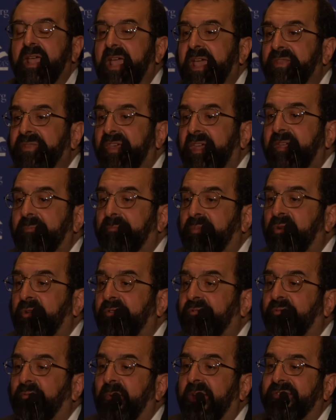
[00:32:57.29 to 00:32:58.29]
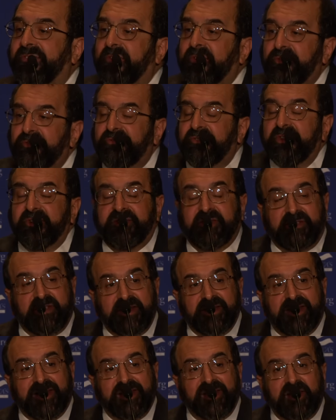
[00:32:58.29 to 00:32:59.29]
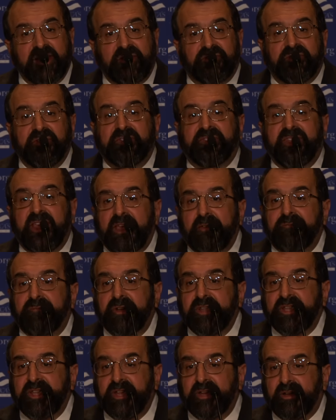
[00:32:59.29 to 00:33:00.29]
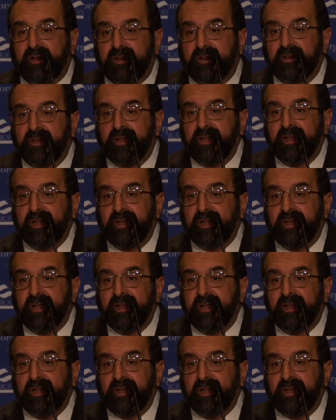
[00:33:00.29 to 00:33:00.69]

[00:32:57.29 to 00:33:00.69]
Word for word: And they push resolutions at the United Nations every year